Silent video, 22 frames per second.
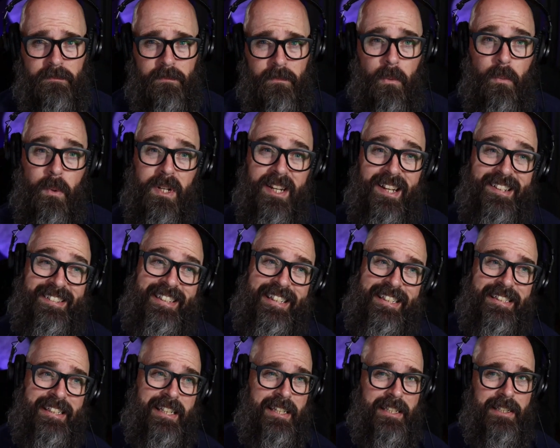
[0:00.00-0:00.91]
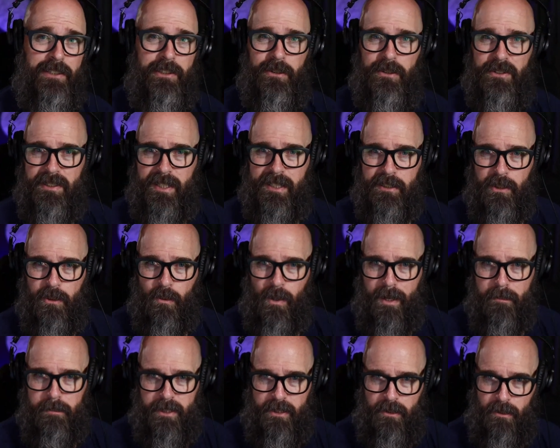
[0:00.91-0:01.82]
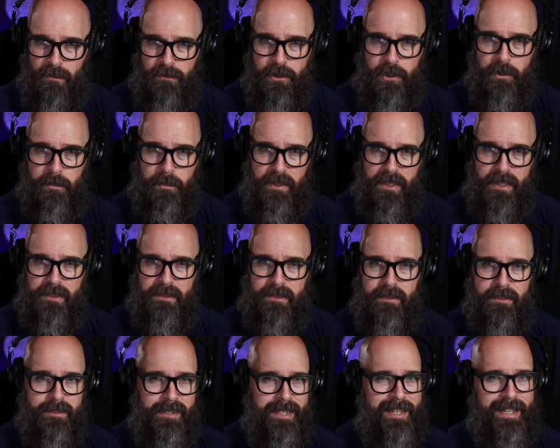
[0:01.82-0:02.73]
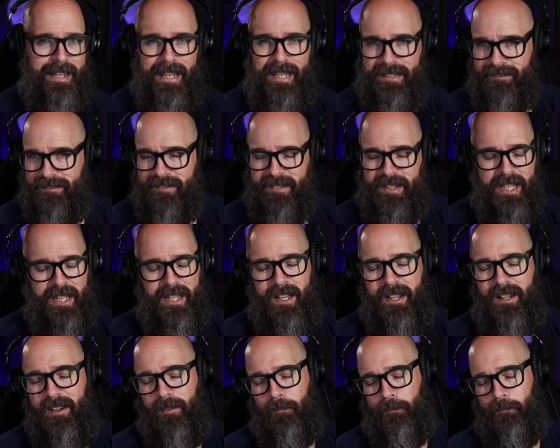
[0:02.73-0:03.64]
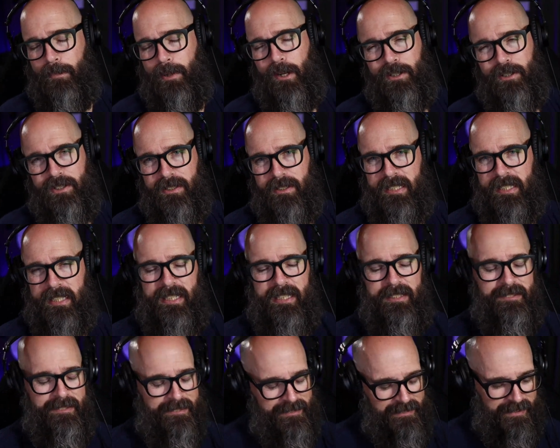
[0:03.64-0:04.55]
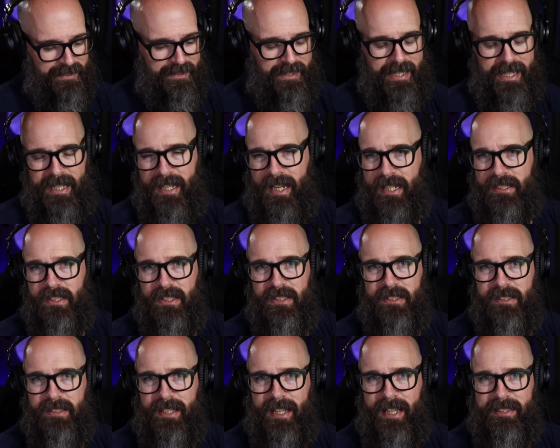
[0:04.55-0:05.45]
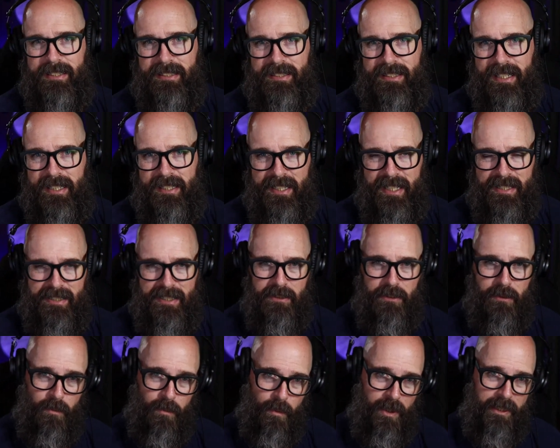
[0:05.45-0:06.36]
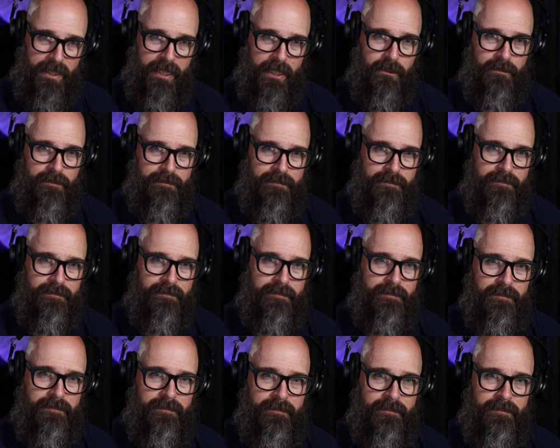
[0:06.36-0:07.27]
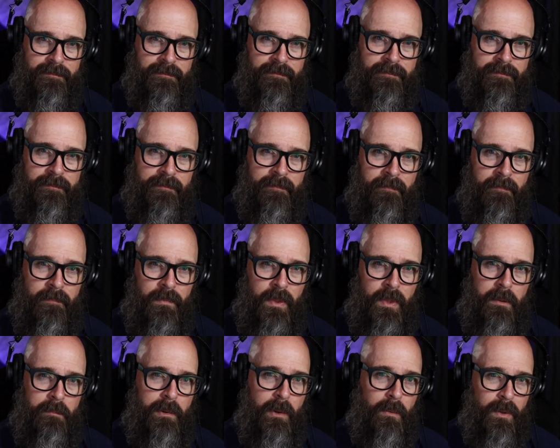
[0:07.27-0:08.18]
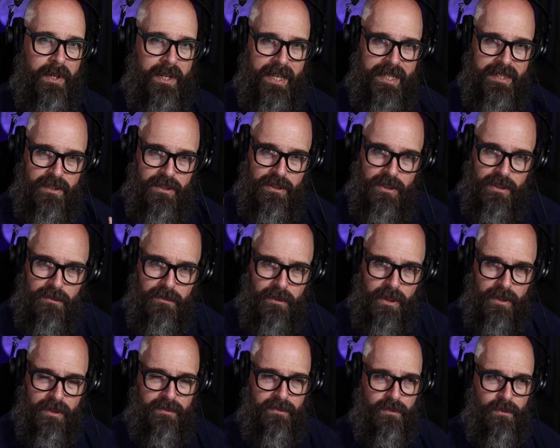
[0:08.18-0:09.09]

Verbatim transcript: But what I didn't get into is like squabbling over splits. I, I personally, I, I just, I just think that doesn't work out. But what I do look